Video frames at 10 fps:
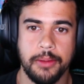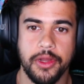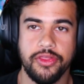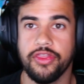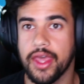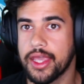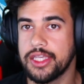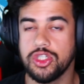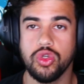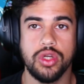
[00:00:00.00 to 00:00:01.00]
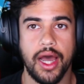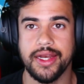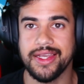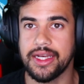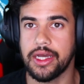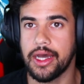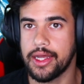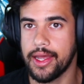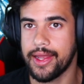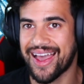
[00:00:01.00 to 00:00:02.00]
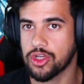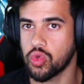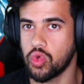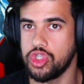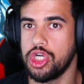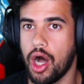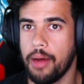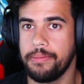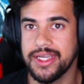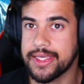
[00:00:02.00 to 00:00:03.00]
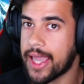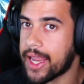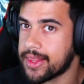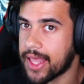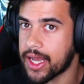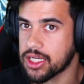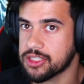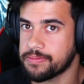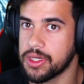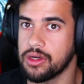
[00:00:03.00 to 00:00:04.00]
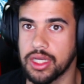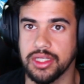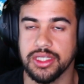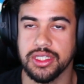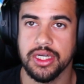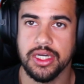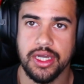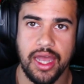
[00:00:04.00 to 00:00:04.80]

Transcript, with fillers: But the thing is, you do not need an actual job to gain that experience.